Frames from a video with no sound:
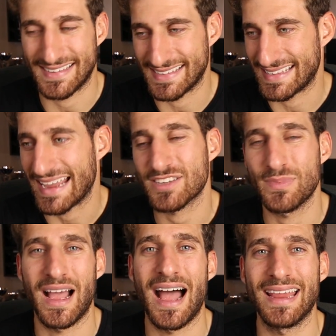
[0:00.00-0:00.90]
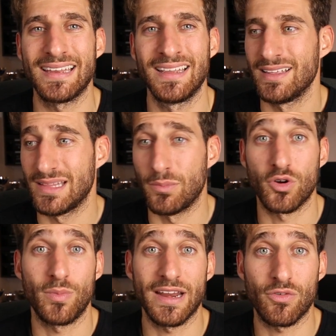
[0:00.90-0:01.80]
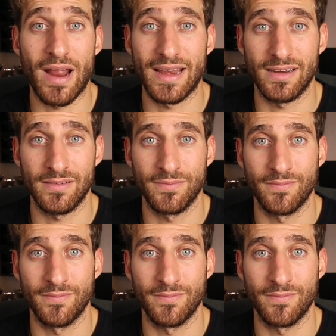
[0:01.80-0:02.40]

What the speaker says: stays behind the motorbike riding.